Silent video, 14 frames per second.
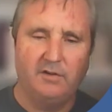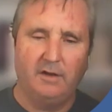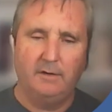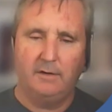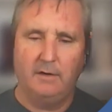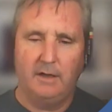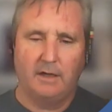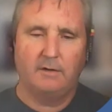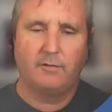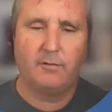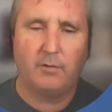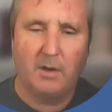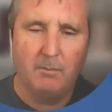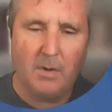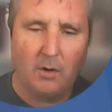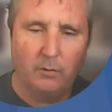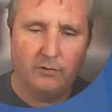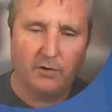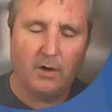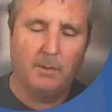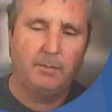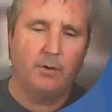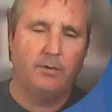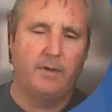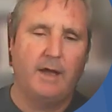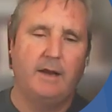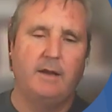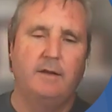to the negative 3 moles. I put
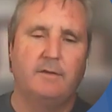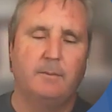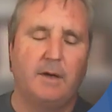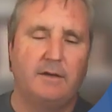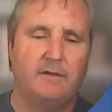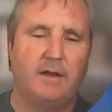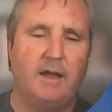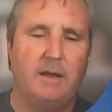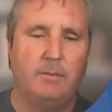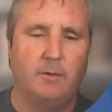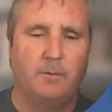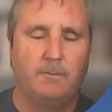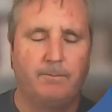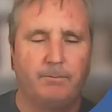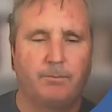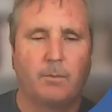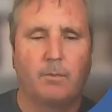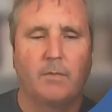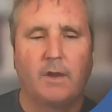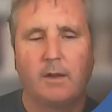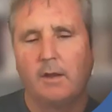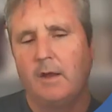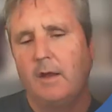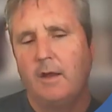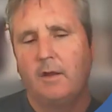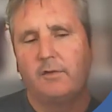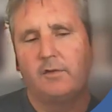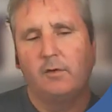that into my table.
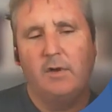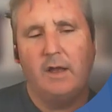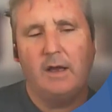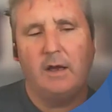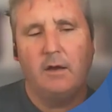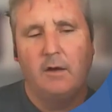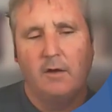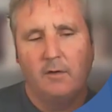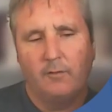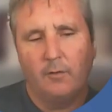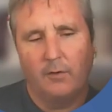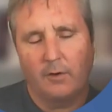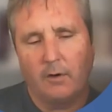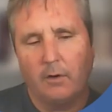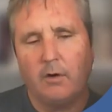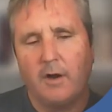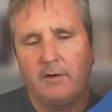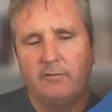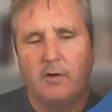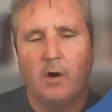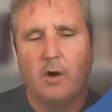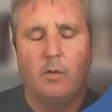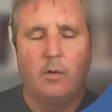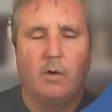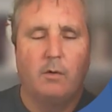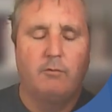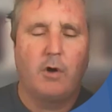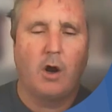So now for the chloride row,
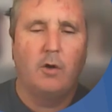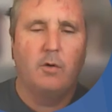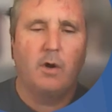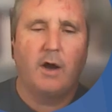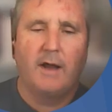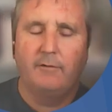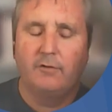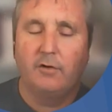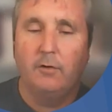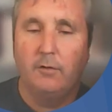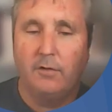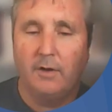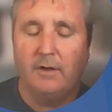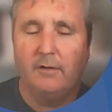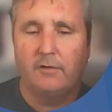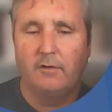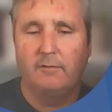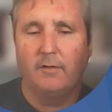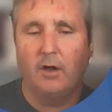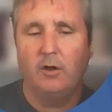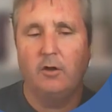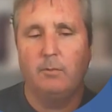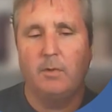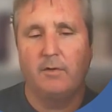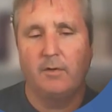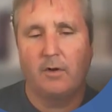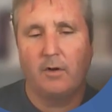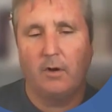I have two things: the volume of
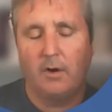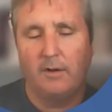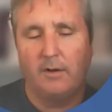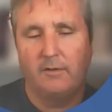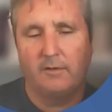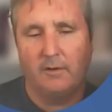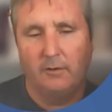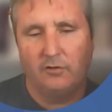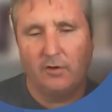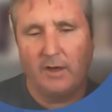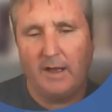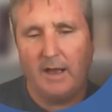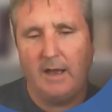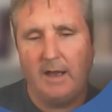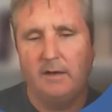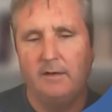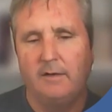the chloride solution I added